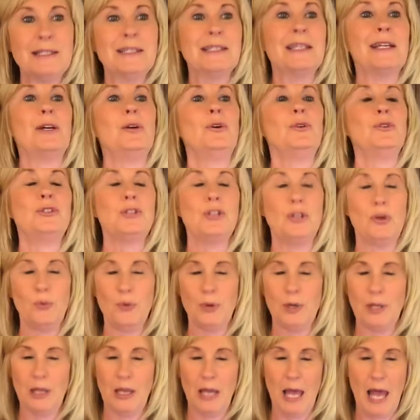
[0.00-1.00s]
they also
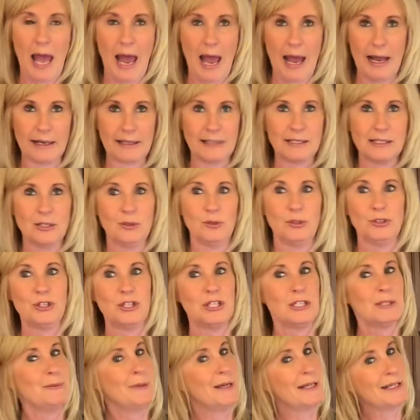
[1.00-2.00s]
relax. So it
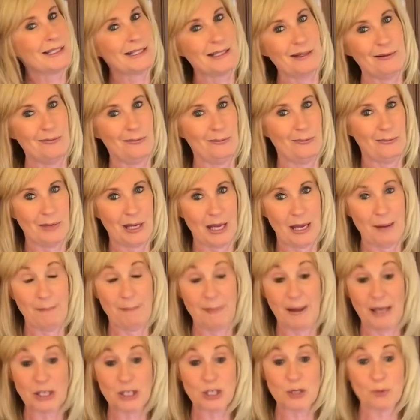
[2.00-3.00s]
just makes them a
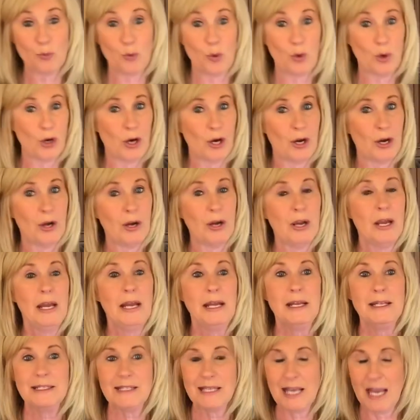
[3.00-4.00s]
much more
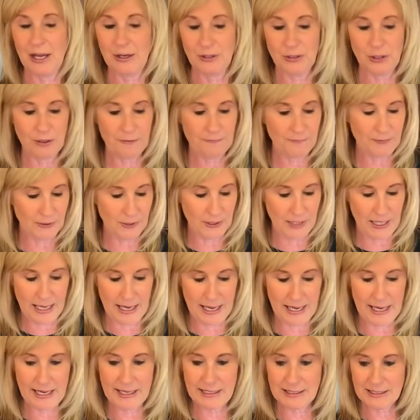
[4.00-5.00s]
tender
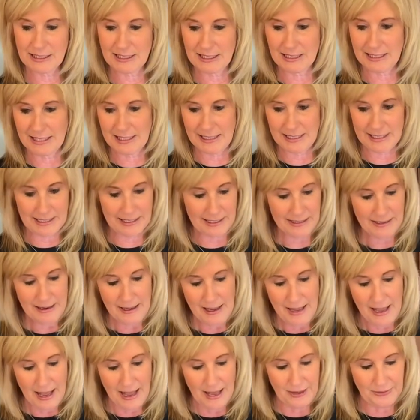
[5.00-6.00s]
fillet to eat
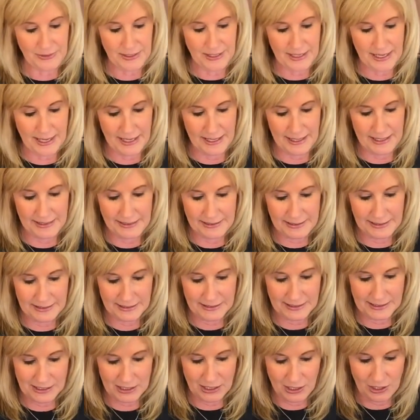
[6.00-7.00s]
at the end.
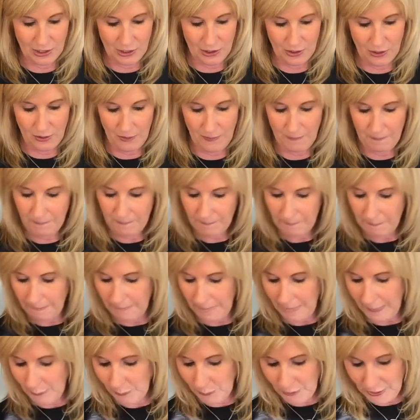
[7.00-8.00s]
And so
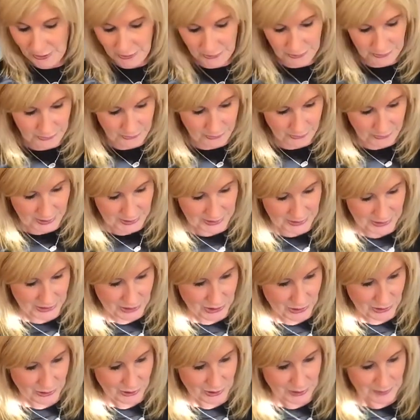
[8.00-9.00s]
we are going to
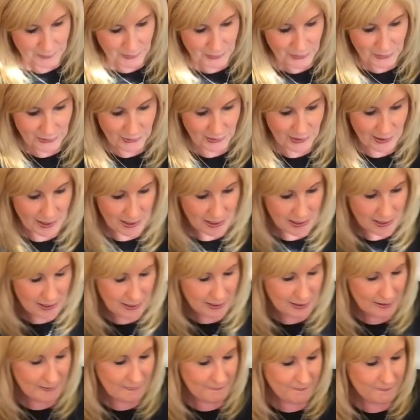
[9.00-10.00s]
turn the burner
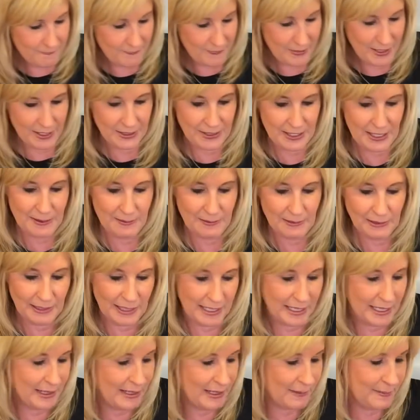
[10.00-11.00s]
off and then
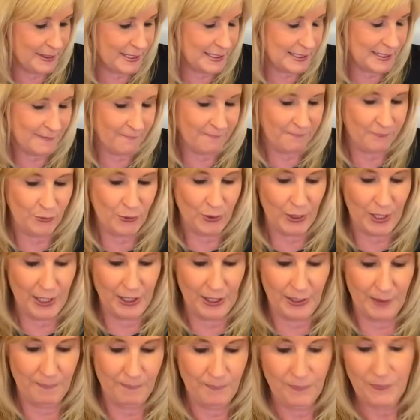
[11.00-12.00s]
lay them in some
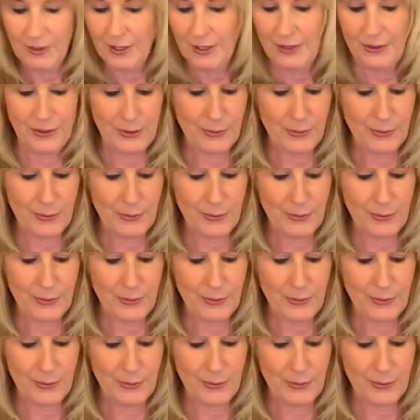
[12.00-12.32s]
foil. The